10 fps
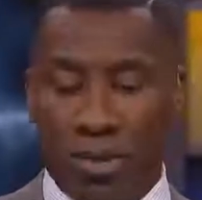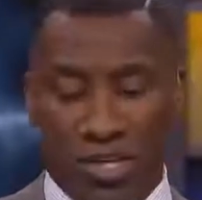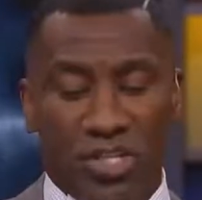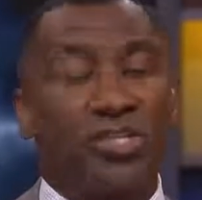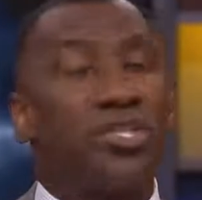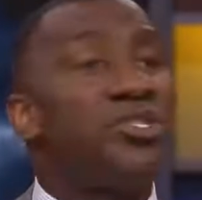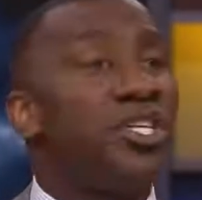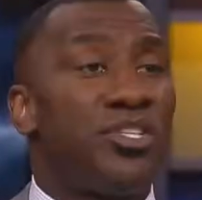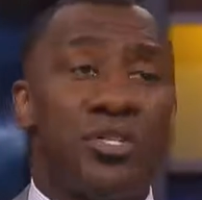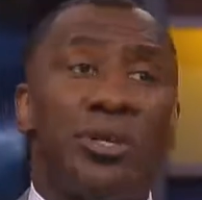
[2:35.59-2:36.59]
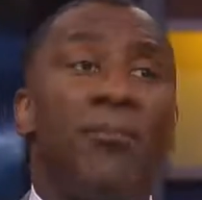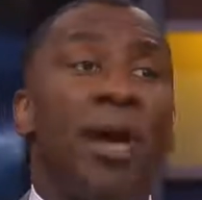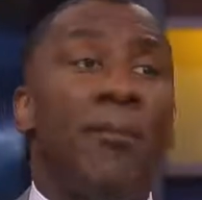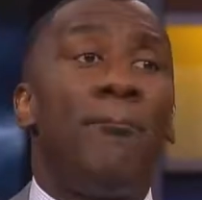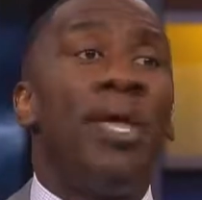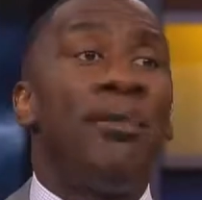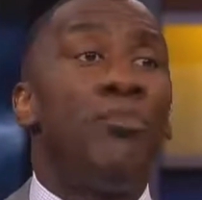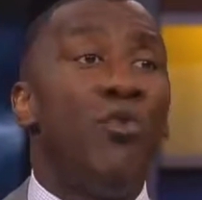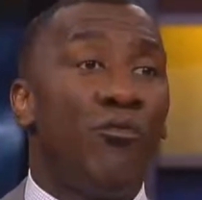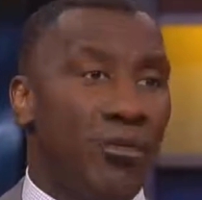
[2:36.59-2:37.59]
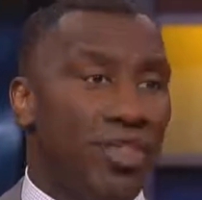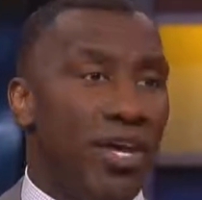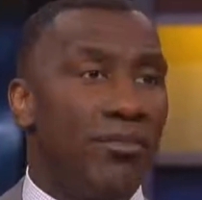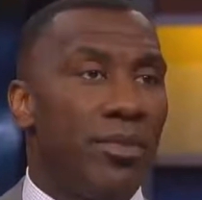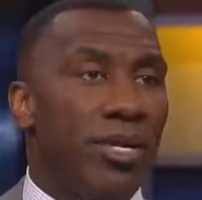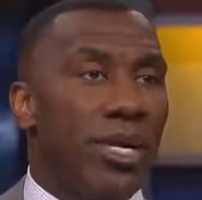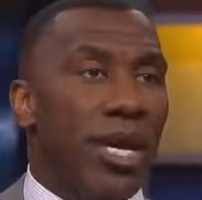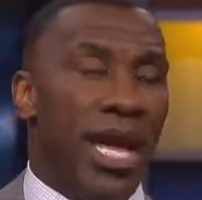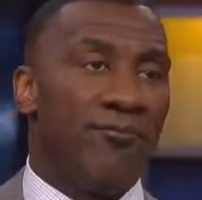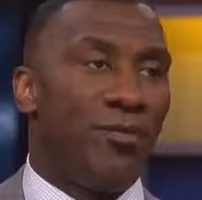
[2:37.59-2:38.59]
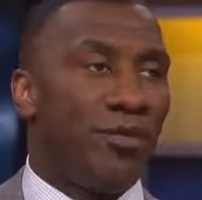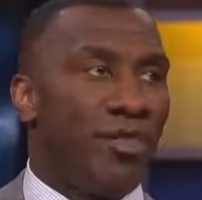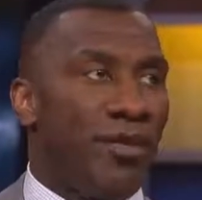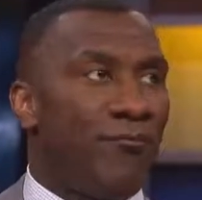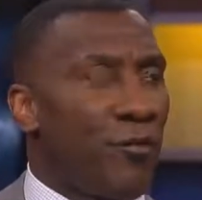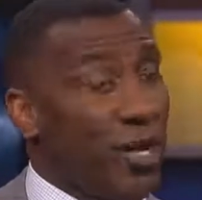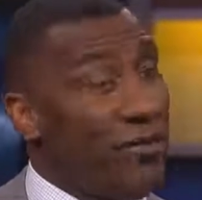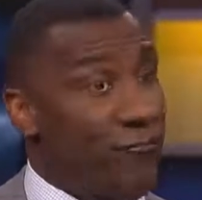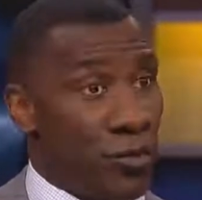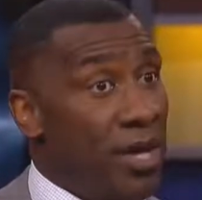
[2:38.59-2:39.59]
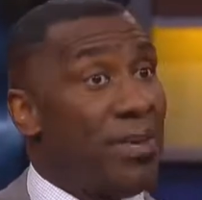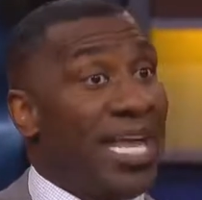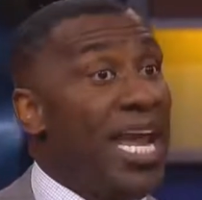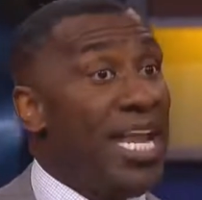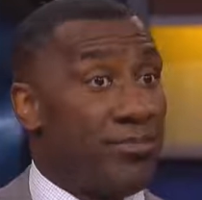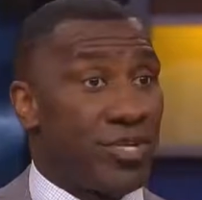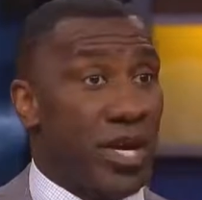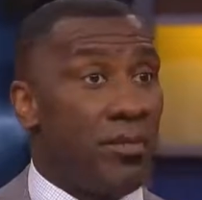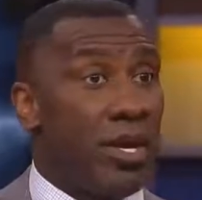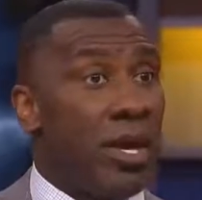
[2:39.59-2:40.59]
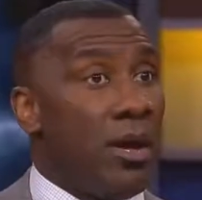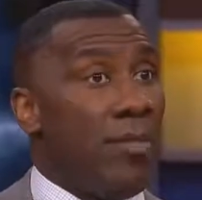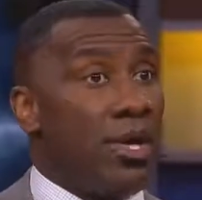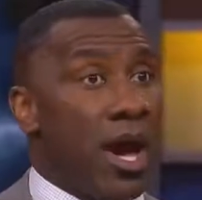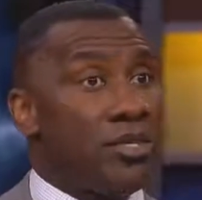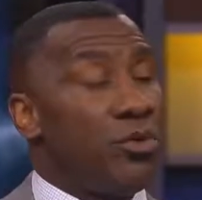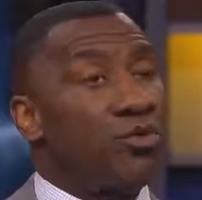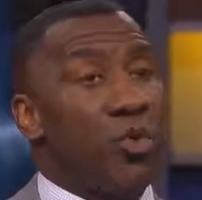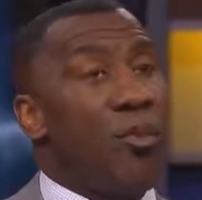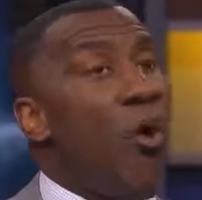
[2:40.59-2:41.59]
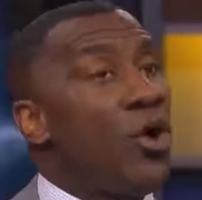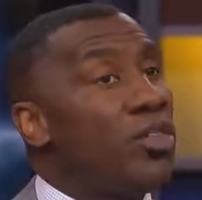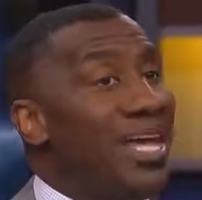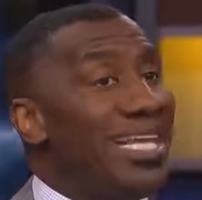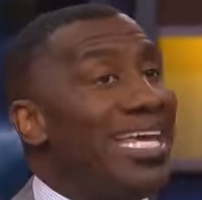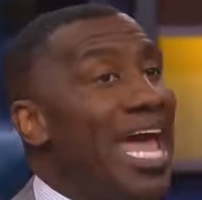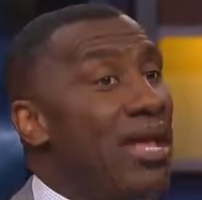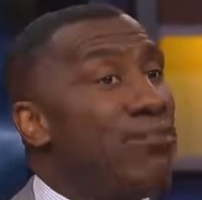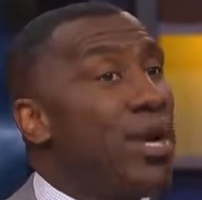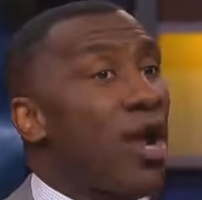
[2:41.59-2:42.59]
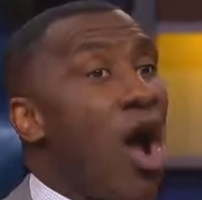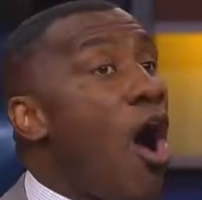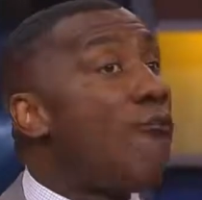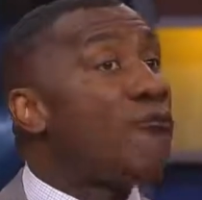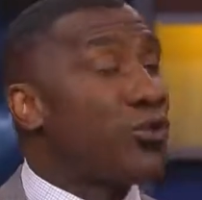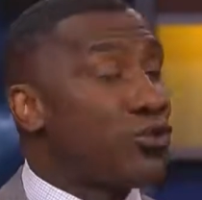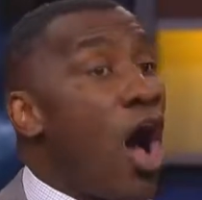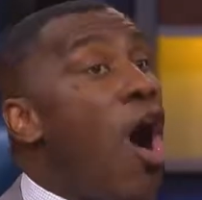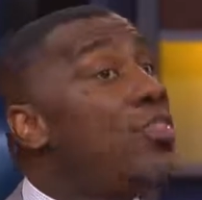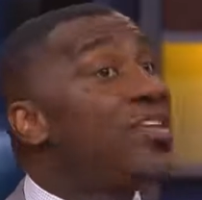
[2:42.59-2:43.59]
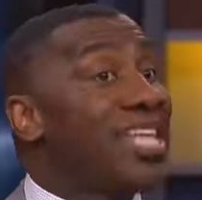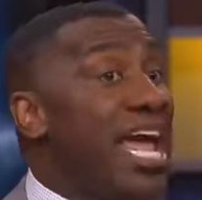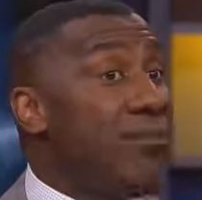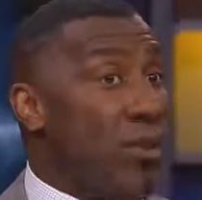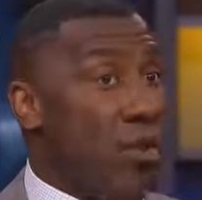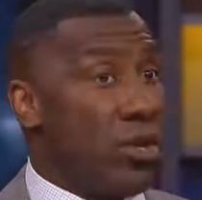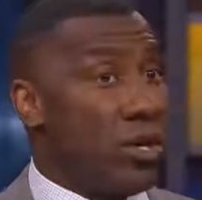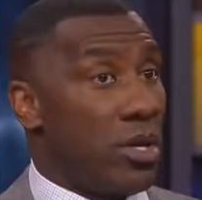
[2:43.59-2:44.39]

But this is a big move for them, and for them to get him, Skip, because it was reported that he had better offers on the table.